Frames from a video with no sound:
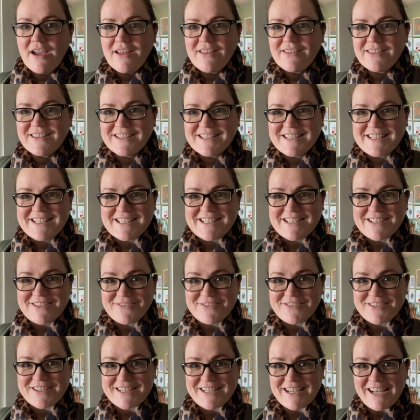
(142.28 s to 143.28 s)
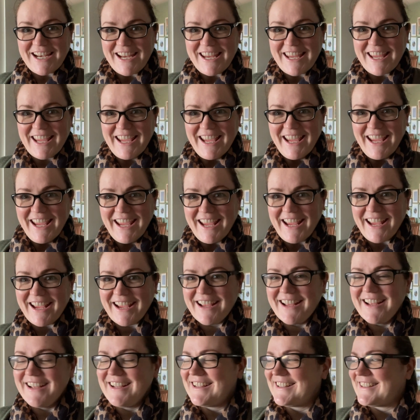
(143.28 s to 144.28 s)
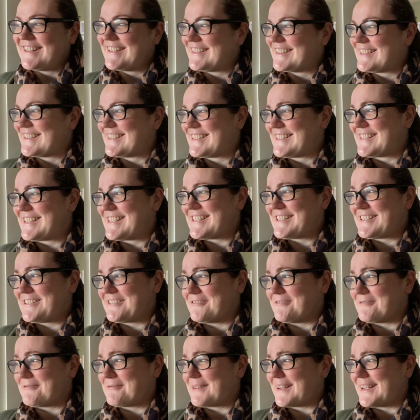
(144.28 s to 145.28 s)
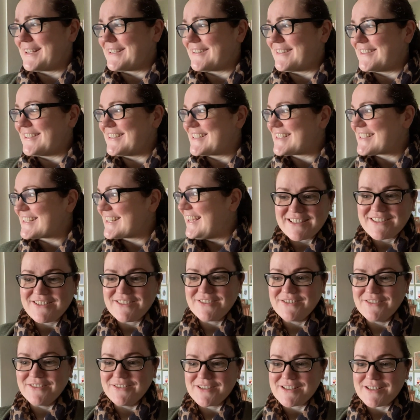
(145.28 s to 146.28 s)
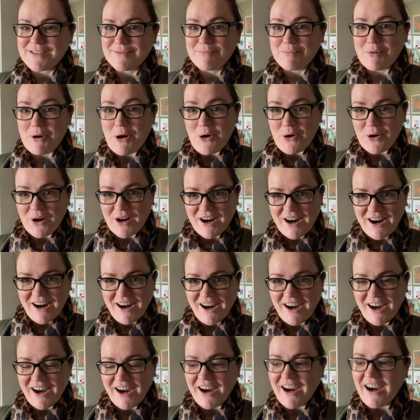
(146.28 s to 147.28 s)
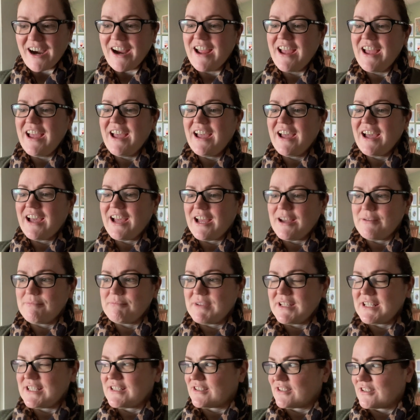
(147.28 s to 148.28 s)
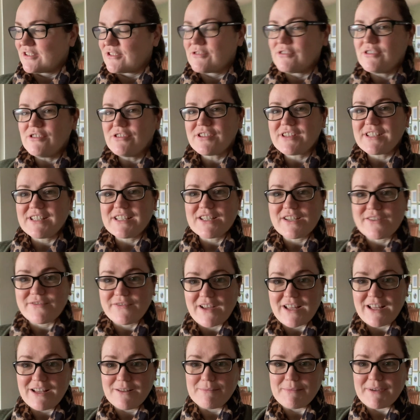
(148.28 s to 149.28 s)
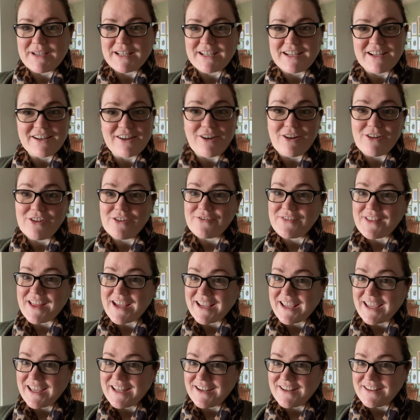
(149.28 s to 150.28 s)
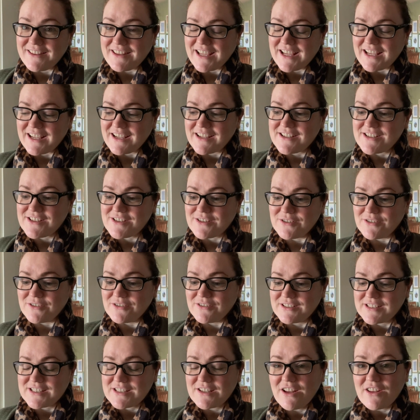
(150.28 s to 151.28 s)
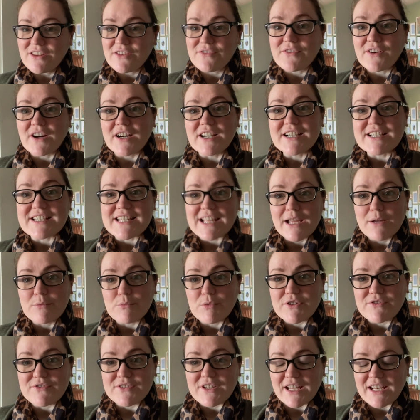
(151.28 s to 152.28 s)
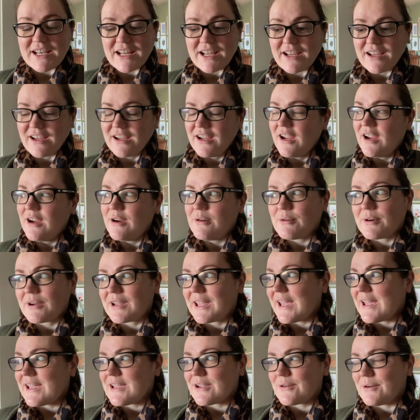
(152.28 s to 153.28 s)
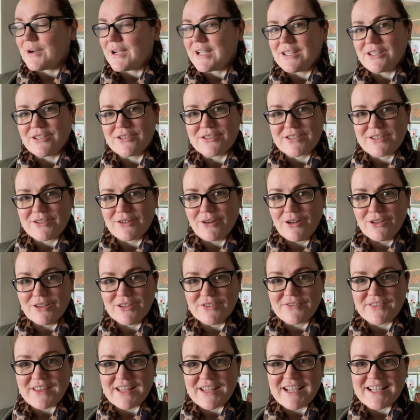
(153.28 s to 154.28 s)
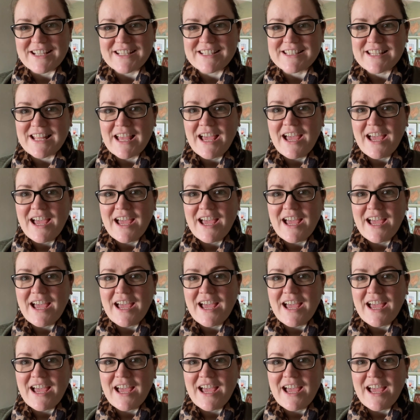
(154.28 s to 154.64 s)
This is so shaky. This is so weird. To support her in her growth and development and all of that kind of thing. So it's not the first time we've done it. We're getting quite used to all of this.